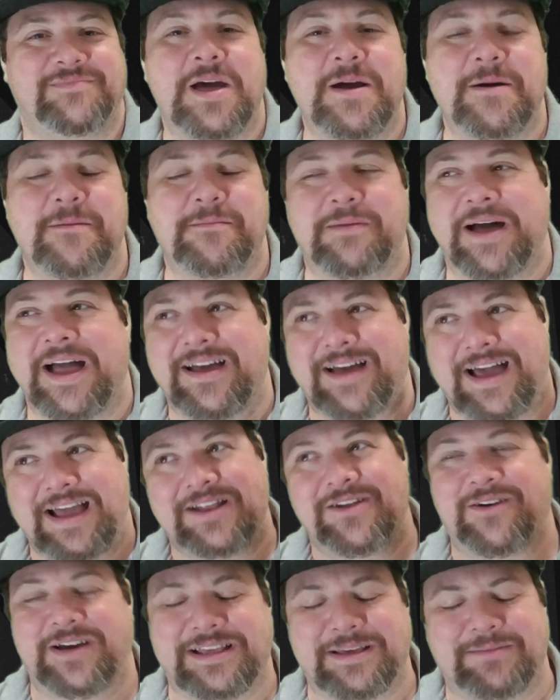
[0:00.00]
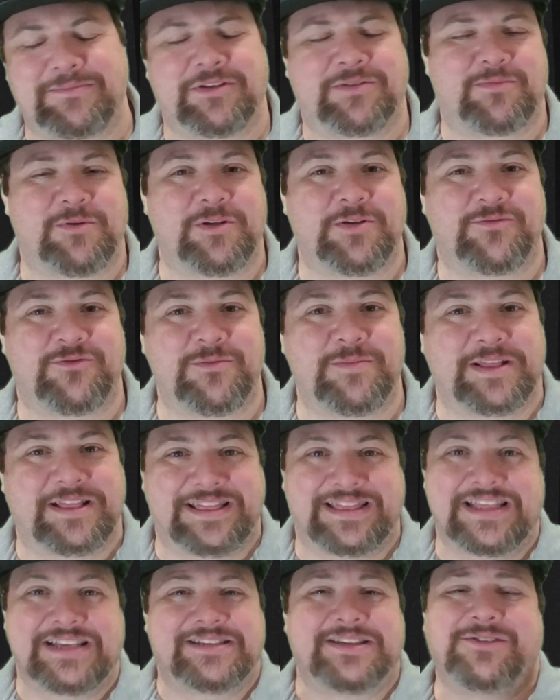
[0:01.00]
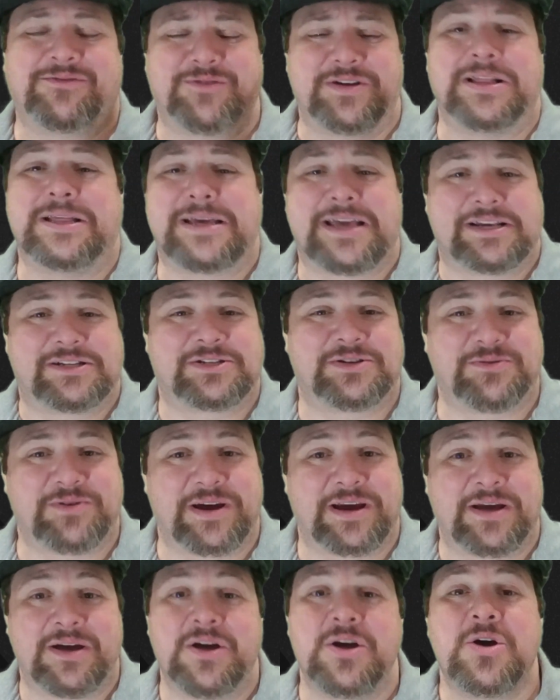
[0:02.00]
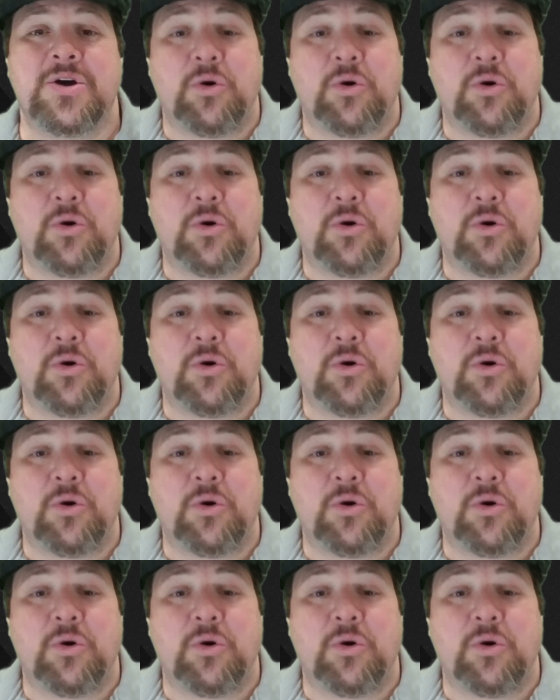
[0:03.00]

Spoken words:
but I know I keep you spoiler free, but this is really history.